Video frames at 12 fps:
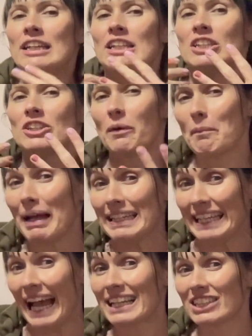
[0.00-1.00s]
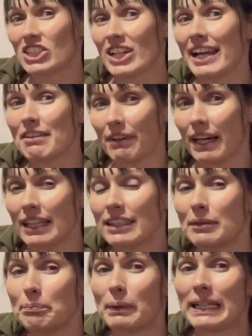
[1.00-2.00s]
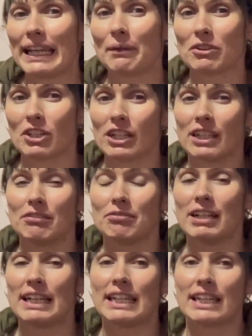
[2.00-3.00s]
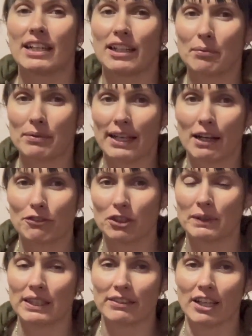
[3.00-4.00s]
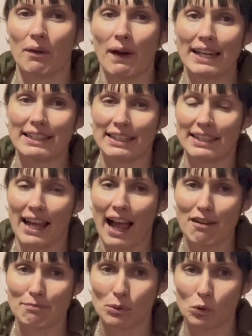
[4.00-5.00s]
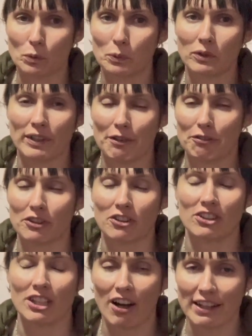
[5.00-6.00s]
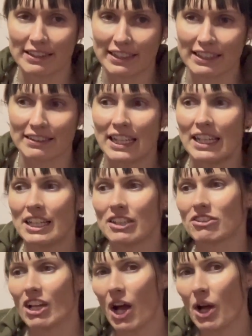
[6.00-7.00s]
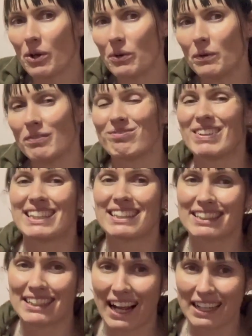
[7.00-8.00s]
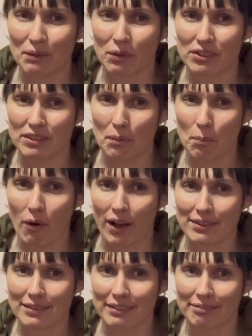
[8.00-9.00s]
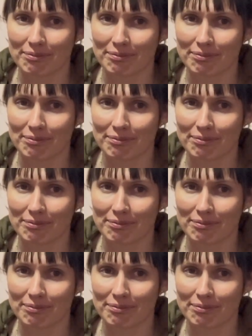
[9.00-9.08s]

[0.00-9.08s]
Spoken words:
So it meant he had a shaver, but he was gonna really cut himself doing so and didn't have multiple different sizes. So Daddy wasn't impressed.